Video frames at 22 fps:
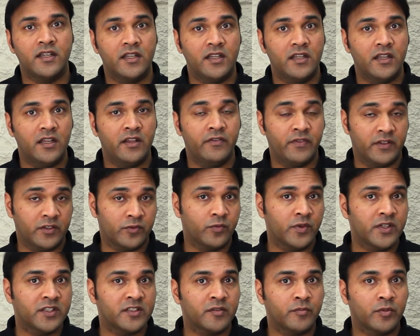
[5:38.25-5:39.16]
if it's
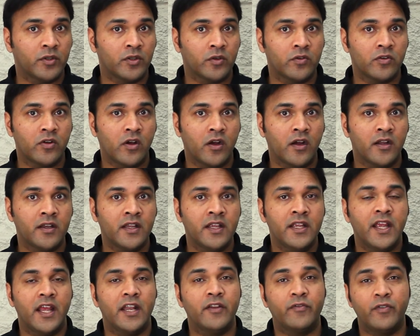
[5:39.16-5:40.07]
reasonable or not,
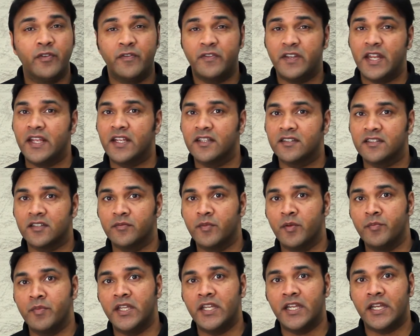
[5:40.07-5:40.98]
and if we've taken some
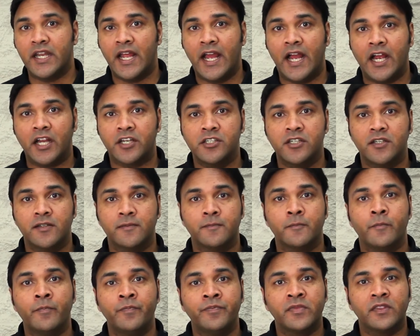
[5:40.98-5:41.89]
immediate action,
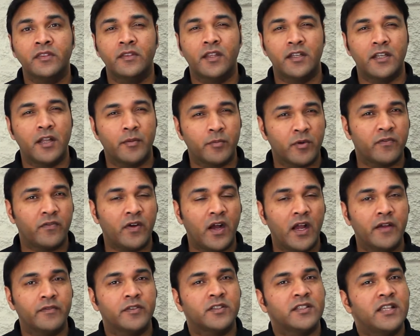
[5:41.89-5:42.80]
then number
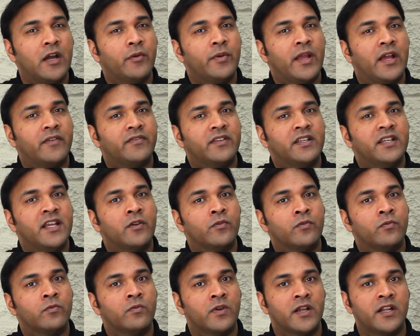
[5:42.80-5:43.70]
5 is now we have to get
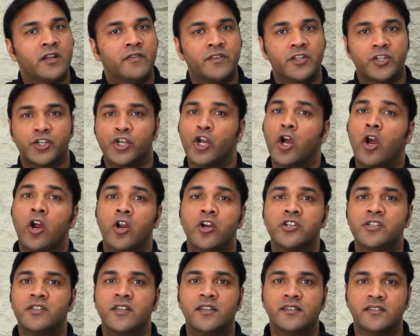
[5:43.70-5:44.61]
rid of the
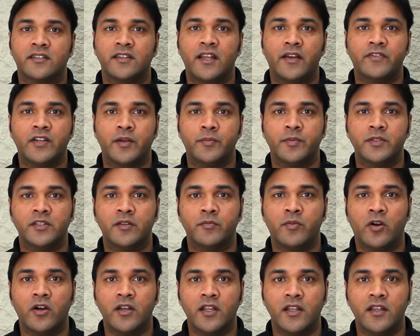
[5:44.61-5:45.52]
charge that's left up in the
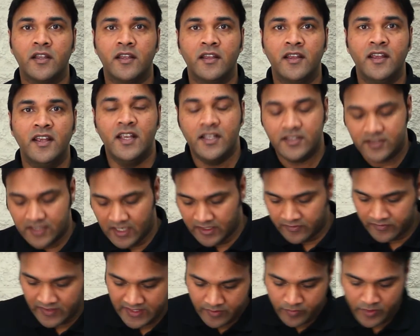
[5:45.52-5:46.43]
body. It's kind of
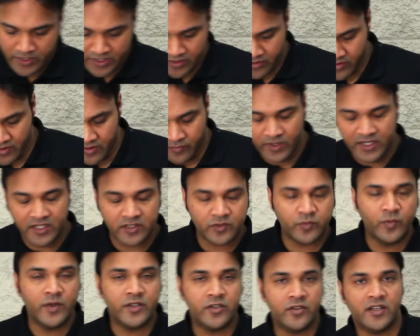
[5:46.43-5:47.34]
like when it's
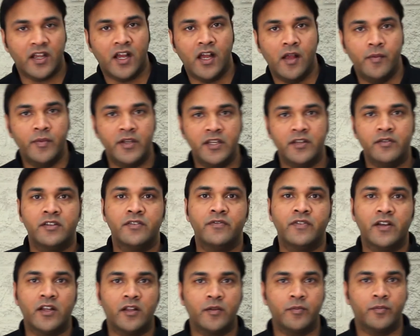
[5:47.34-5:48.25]
wintertime and you
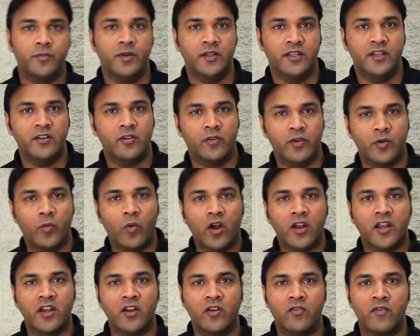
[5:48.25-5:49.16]
develop, you're
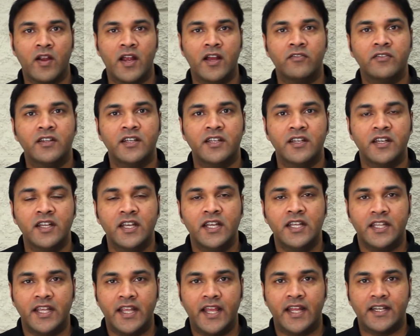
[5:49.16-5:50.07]
walking around and
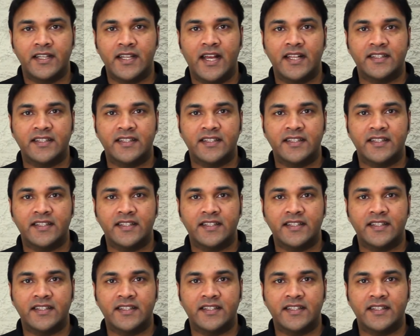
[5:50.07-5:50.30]
you get that